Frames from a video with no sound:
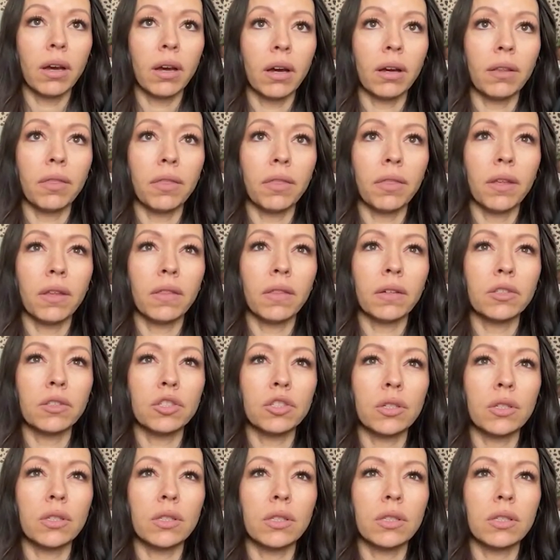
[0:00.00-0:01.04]
I think there's
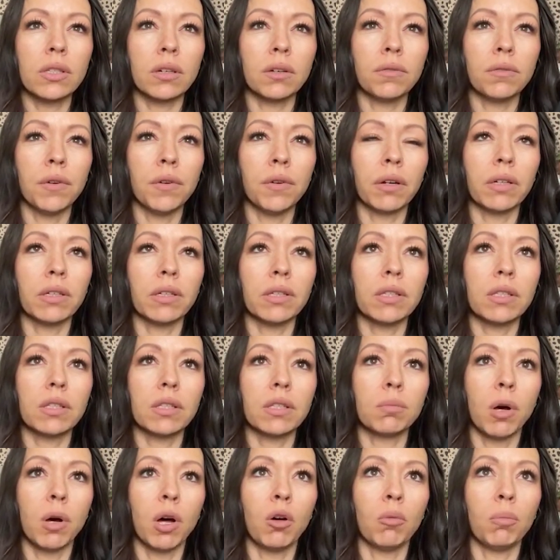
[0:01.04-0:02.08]
just a very
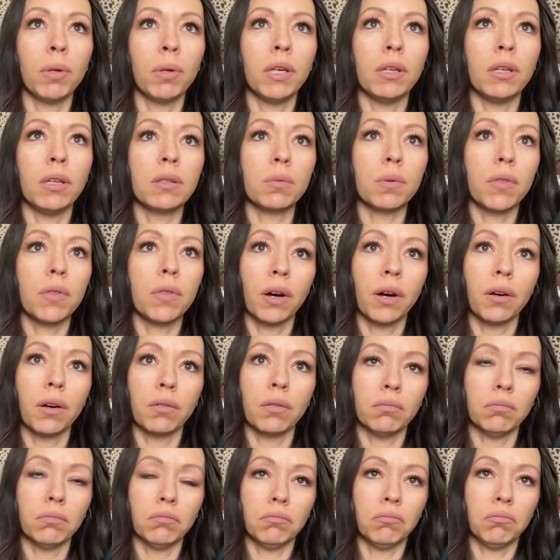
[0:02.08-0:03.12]
small piece
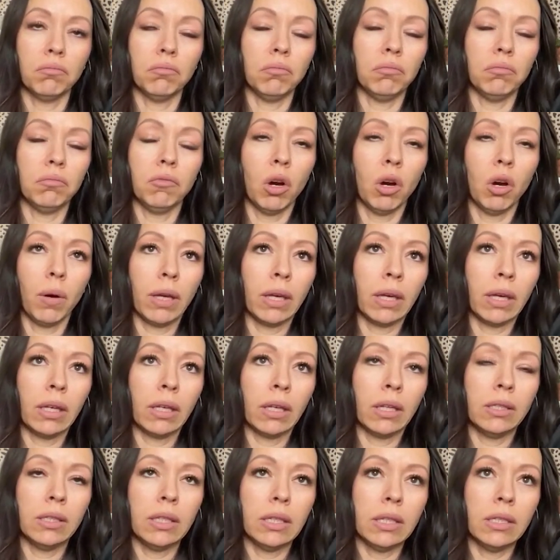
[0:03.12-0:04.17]
without knowing
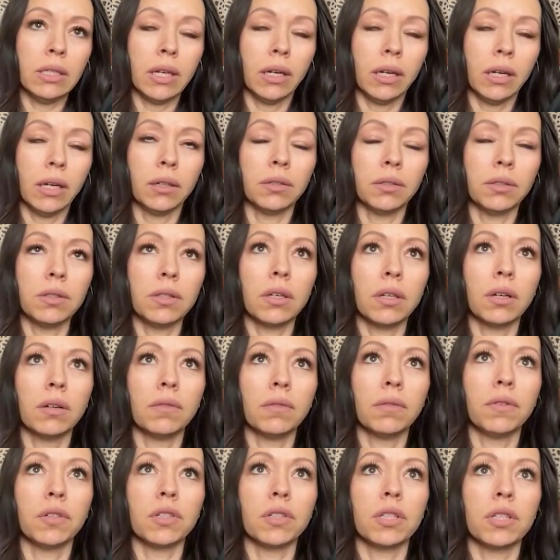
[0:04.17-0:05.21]
any details
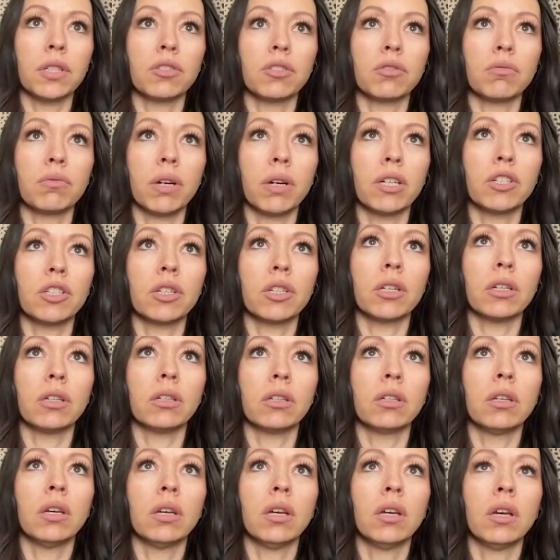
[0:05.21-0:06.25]
of your
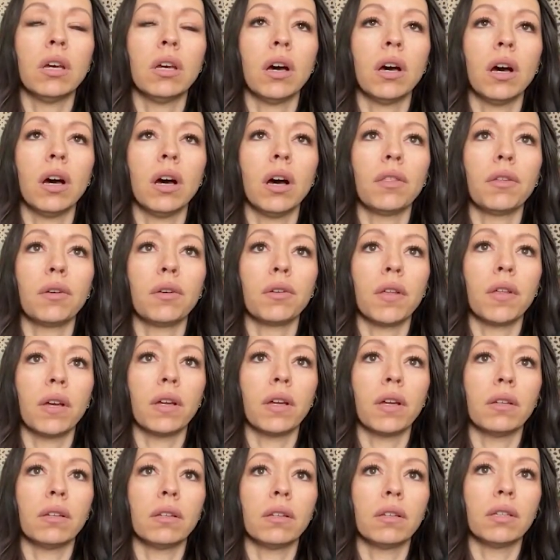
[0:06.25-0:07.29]
situation other
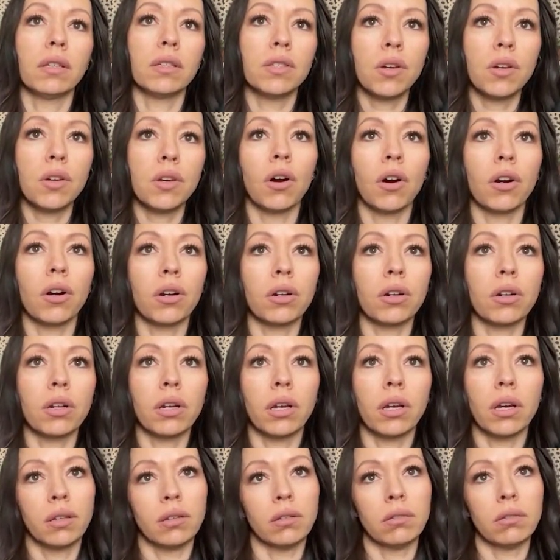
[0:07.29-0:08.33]
than it's hard
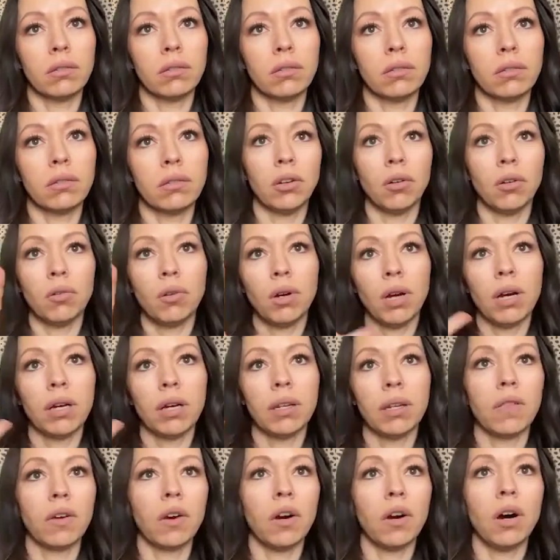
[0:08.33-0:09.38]
and, kind
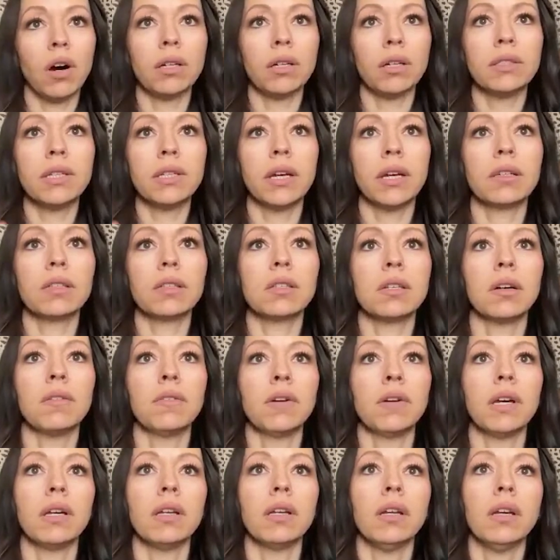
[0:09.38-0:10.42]
of the context of
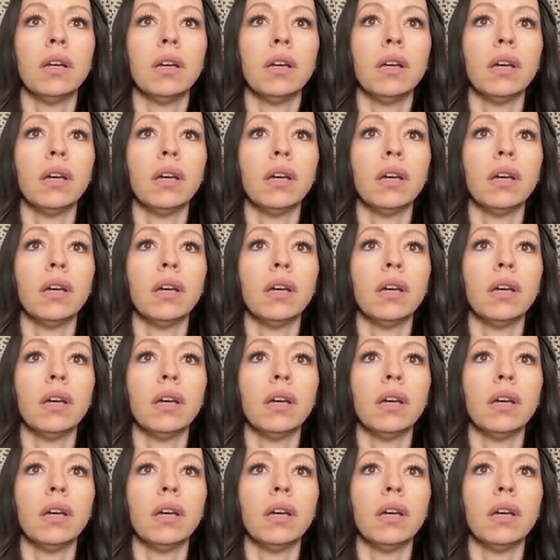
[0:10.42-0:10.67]
it.